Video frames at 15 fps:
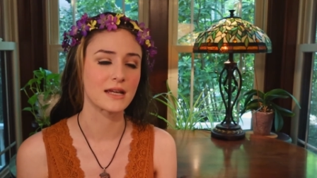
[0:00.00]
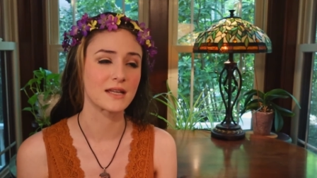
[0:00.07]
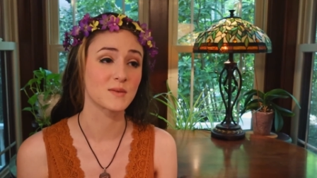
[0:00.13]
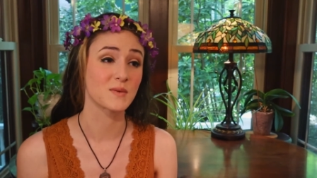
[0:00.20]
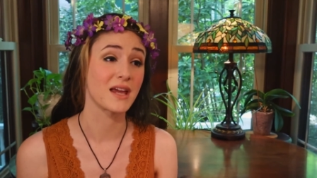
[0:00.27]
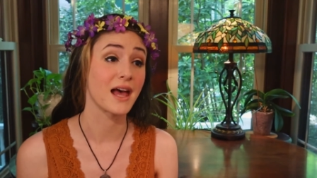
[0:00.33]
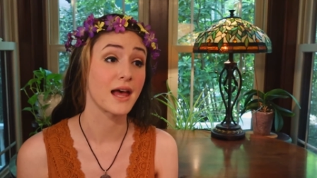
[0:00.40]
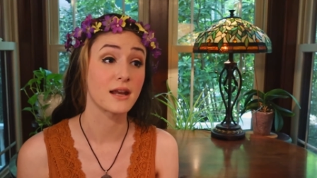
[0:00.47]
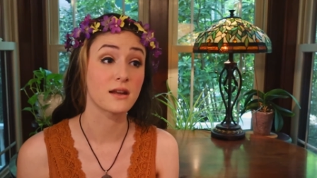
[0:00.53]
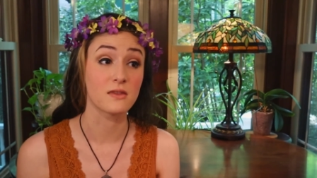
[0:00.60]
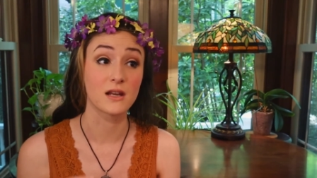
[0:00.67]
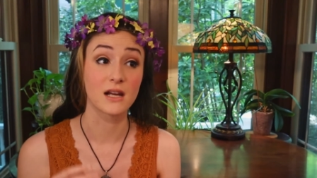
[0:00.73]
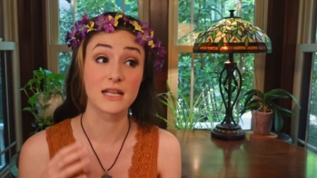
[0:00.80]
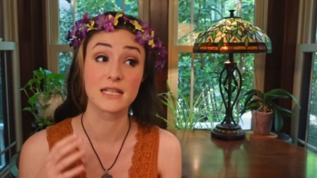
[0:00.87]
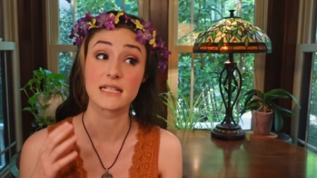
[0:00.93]
as we had in
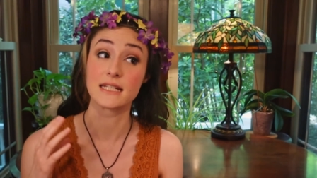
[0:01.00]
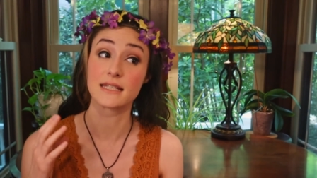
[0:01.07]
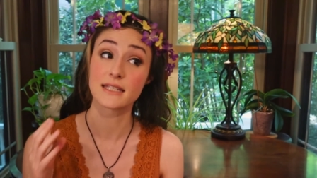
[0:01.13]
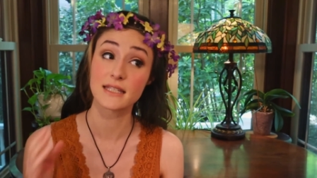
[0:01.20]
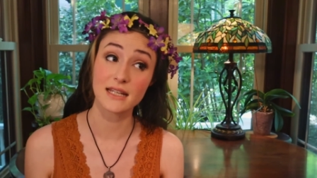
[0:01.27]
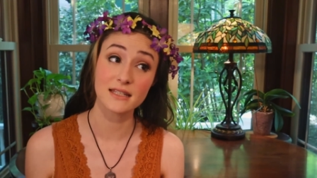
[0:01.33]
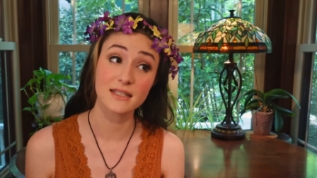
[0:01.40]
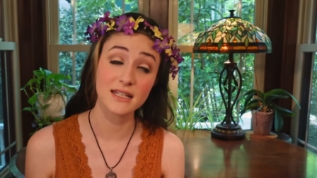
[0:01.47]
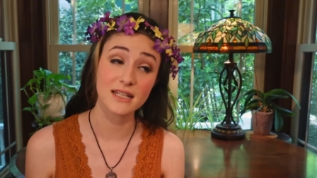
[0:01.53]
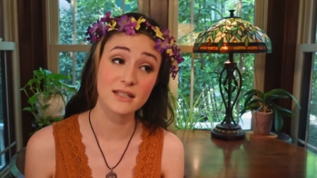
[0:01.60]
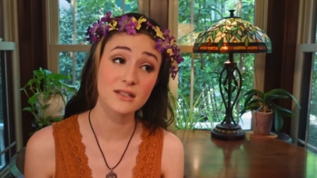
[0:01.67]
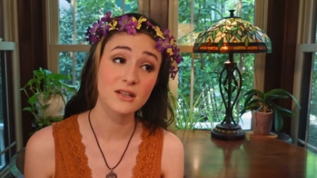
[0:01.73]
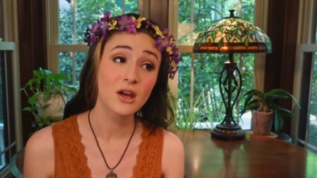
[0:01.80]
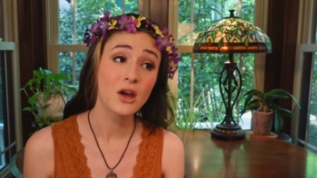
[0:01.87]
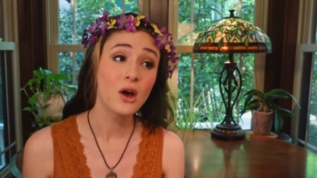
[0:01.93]
the nineteen
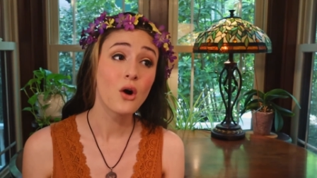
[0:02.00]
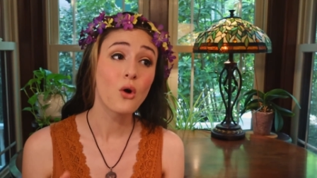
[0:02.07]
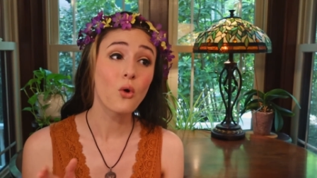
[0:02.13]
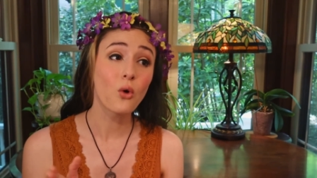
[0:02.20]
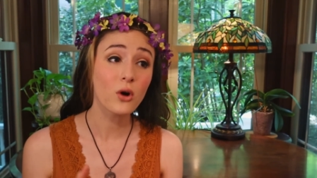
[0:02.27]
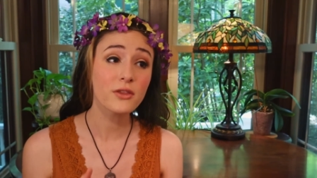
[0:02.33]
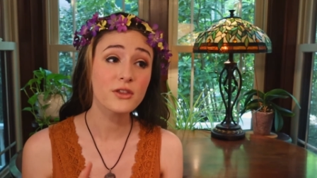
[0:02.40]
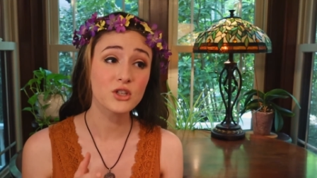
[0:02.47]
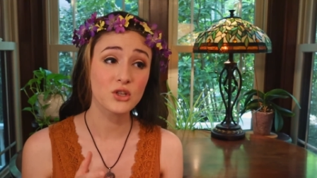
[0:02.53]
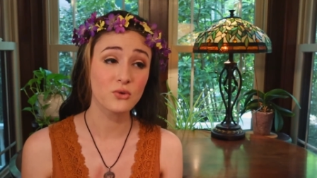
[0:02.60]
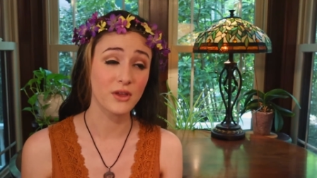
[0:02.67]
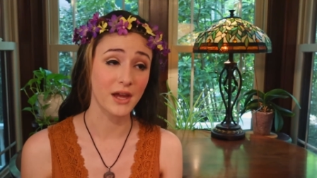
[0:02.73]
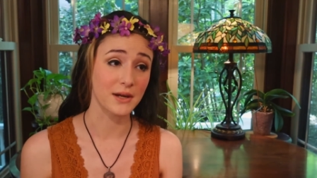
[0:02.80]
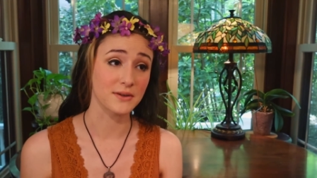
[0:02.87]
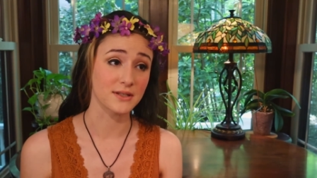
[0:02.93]
sixties or the
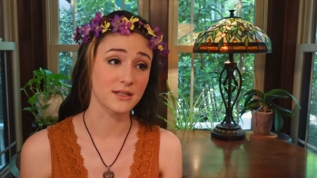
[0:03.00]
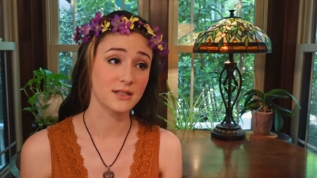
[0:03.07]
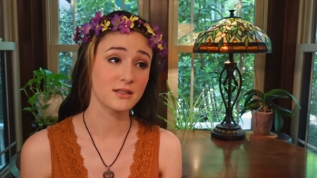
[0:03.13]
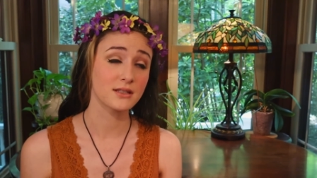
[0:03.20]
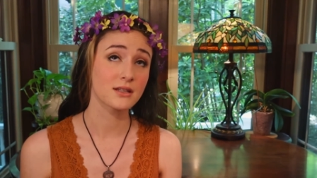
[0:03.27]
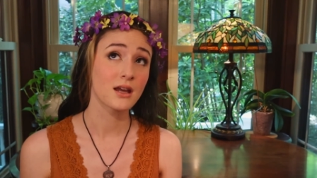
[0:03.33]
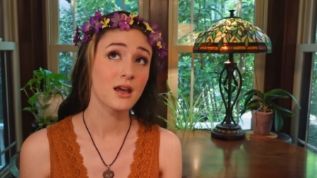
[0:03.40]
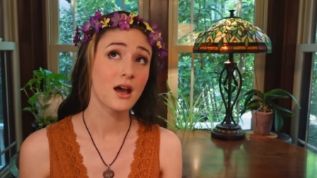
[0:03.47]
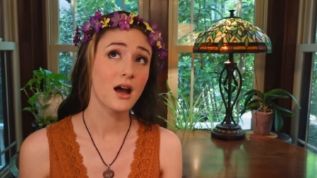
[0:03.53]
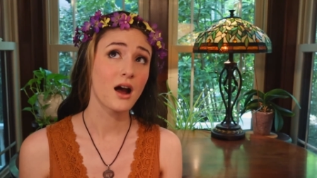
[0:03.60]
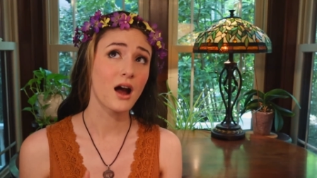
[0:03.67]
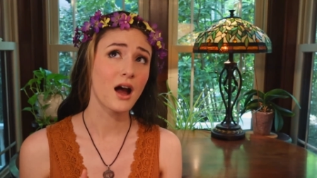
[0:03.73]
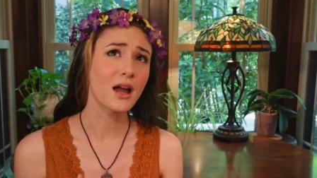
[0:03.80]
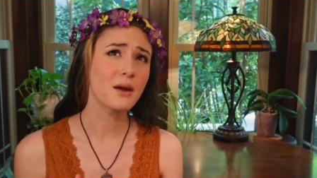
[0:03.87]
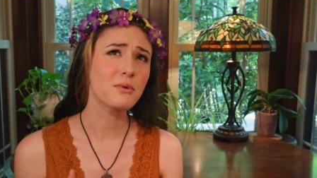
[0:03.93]
two thousands,
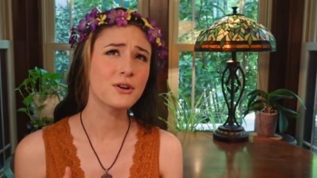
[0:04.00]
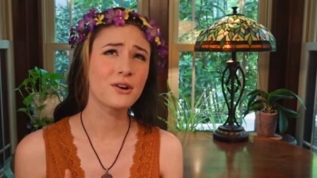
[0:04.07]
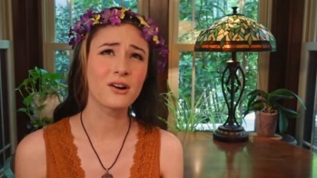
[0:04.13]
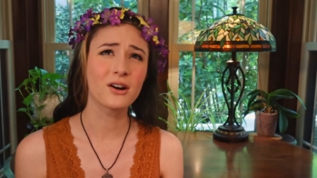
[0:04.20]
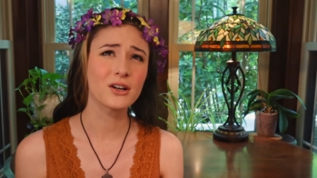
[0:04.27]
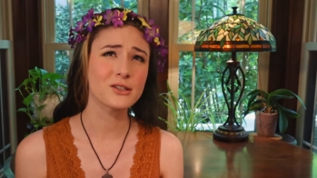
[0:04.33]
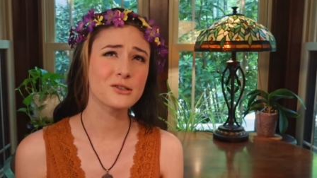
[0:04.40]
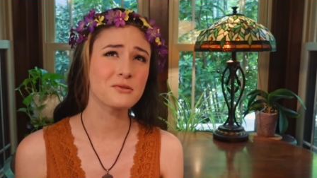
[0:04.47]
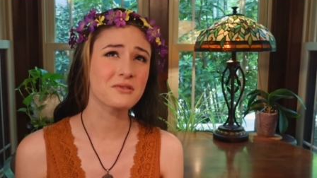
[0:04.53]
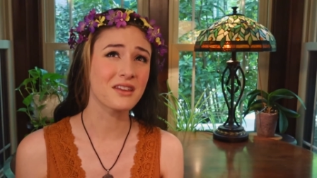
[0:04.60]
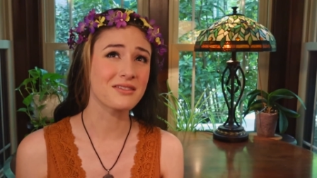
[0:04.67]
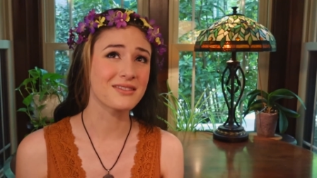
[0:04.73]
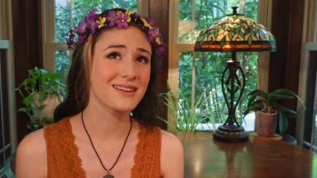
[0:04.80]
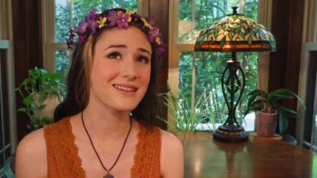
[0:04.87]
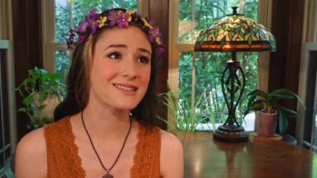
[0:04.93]
I would argue
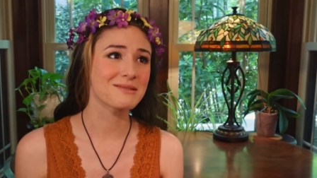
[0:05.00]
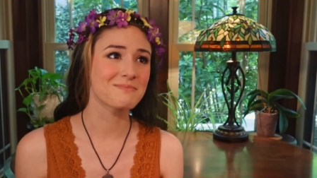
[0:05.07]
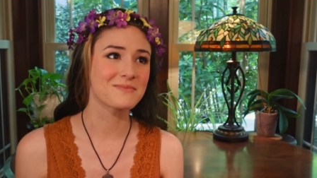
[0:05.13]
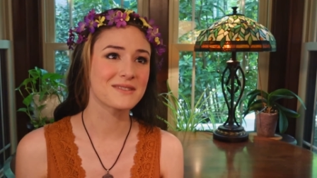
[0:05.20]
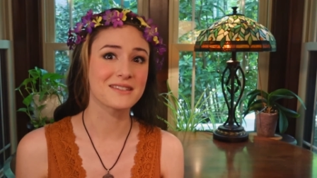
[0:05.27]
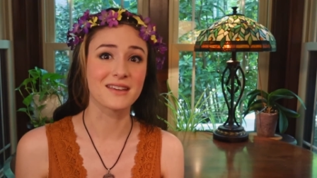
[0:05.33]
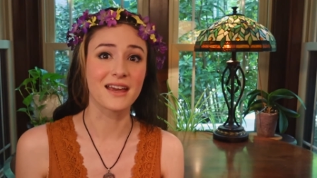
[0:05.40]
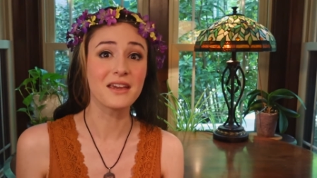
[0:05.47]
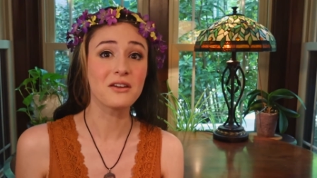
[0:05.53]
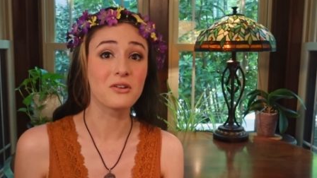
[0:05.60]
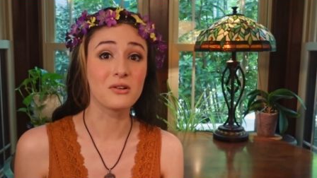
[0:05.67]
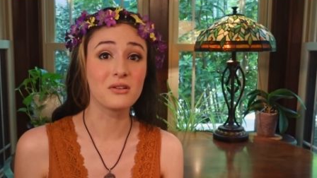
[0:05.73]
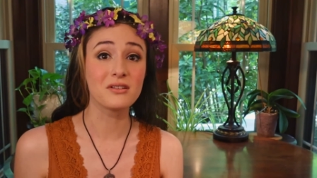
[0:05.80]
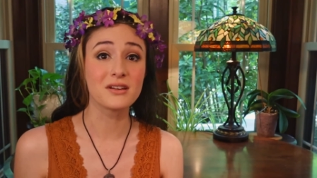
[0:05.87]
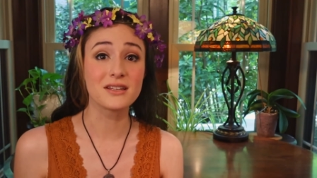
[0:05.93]
that this
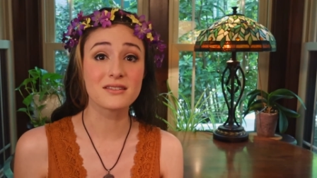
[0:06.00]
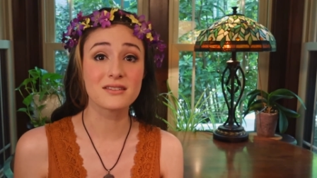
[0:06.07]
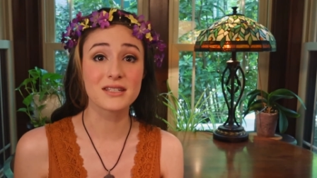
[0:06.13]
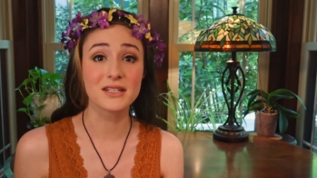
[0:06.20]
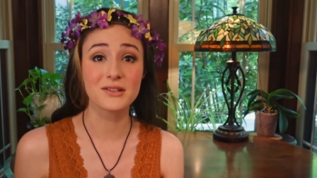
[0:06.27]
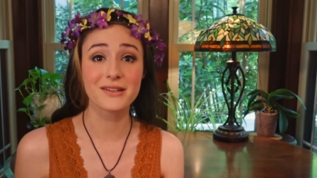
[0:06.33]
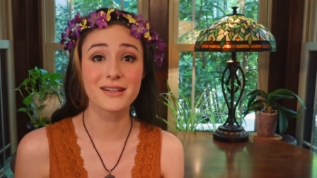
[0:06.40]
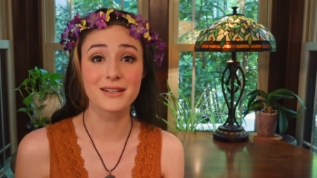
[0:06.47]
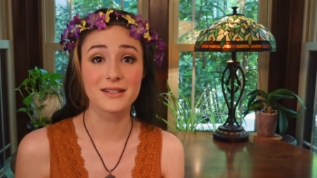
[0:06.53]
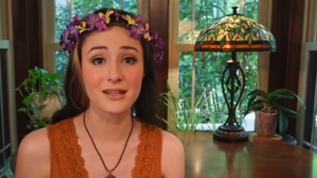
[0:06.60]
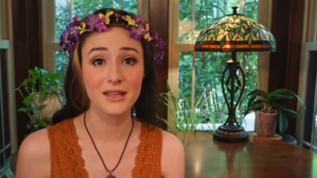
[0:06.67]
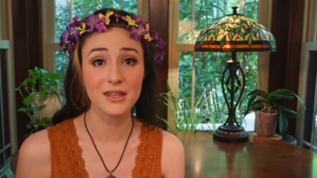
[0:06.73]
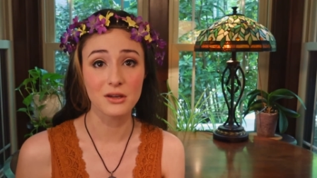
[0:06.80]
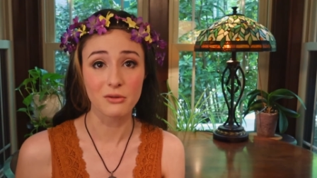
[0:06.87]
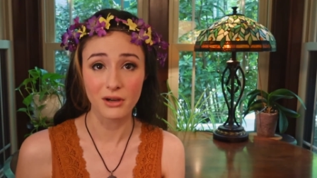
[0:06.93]
cycle is still
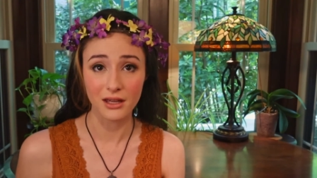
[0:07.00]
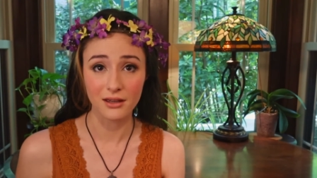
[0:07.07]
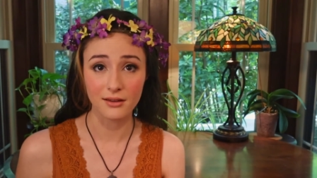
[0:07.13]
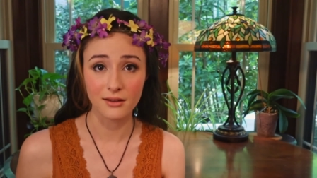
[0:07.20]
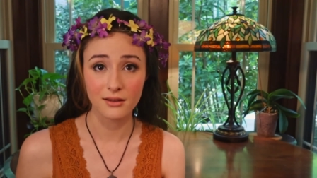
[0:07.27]
continuing.